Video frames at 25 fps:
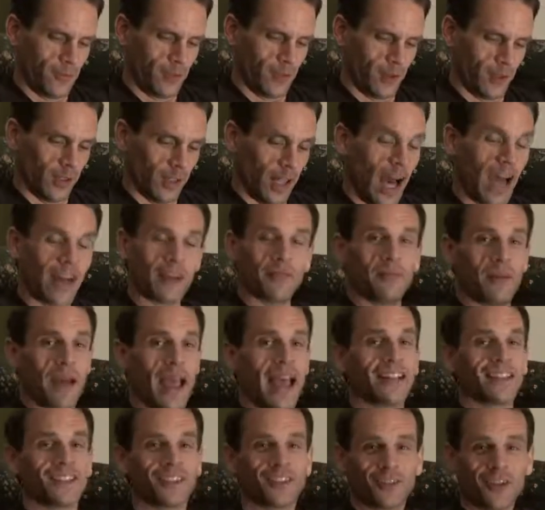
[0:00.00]
a lot of
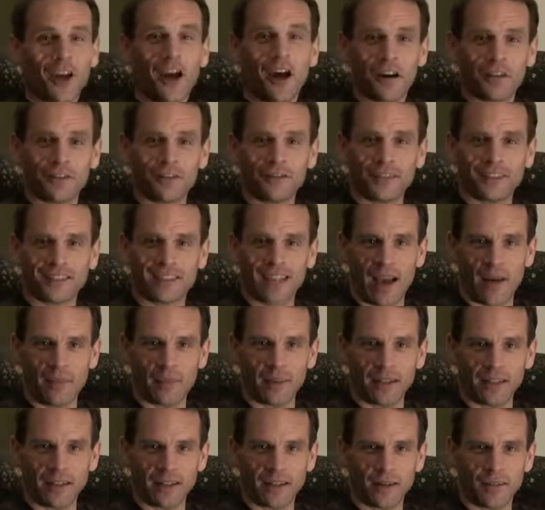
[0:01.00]
bad stuff is
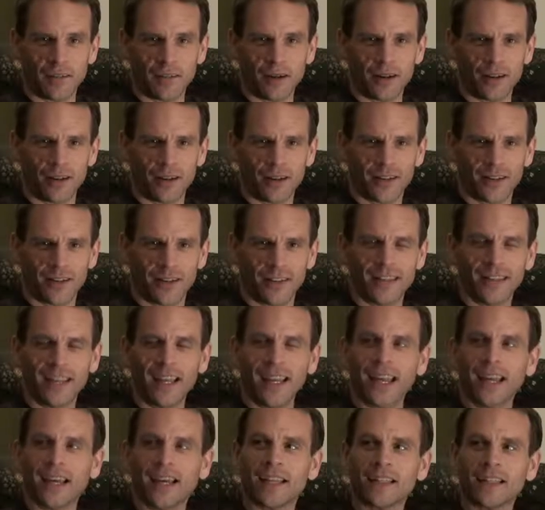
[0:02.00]
happening in America.
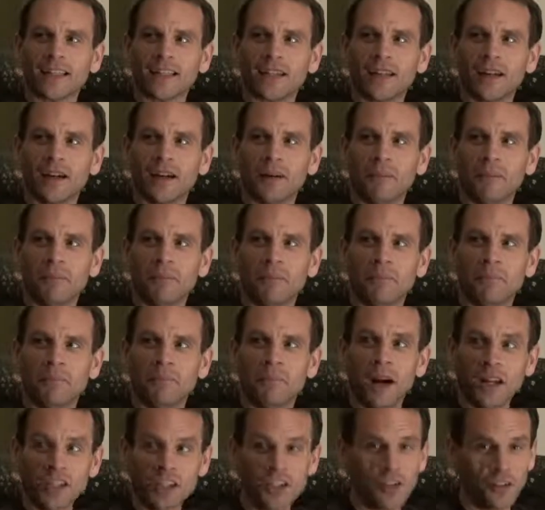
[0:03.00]
And
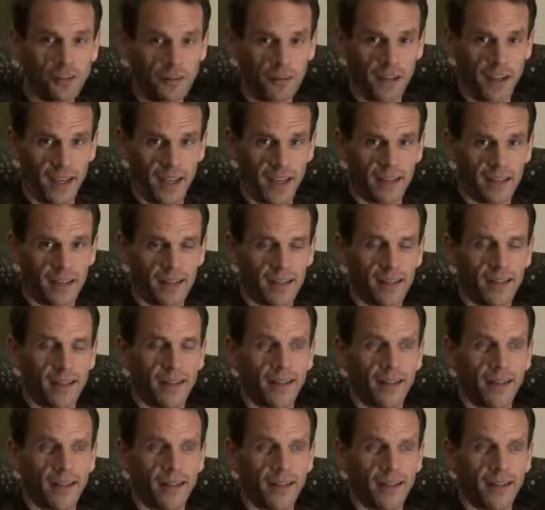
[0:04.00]
most of it,